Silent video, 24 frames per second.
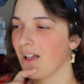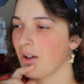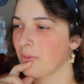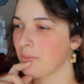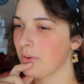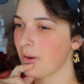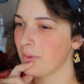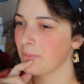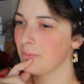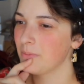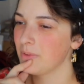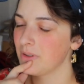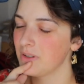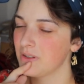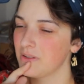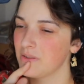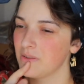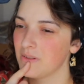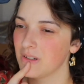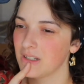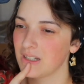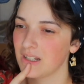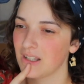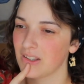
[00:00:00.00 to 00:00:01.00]
I'll probably
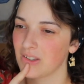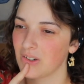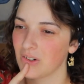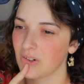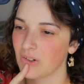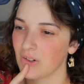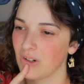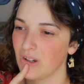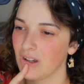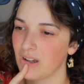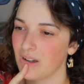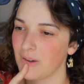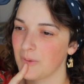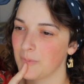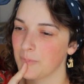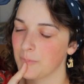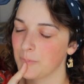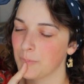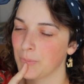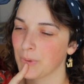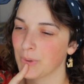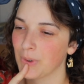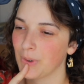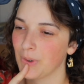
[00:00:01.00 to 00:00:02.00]
do another
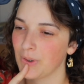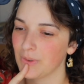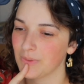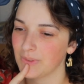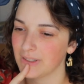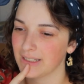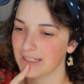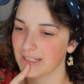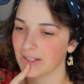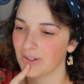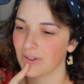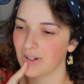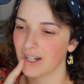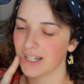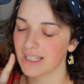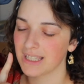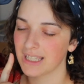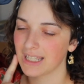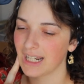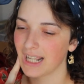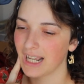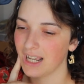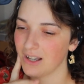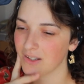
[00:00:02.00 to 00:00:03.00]
book haul video, and
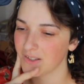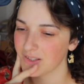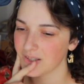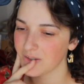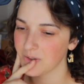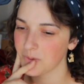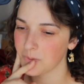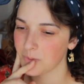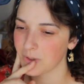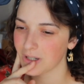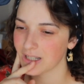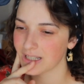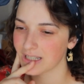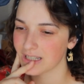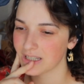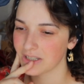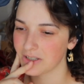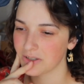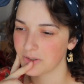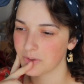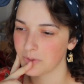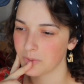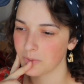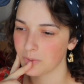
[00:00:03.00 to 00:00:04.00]
then I also want to
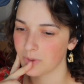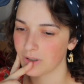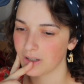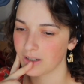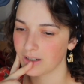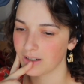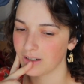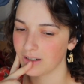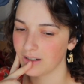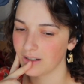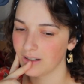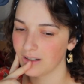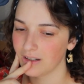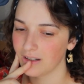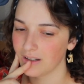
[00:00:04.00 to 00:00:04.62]
do one.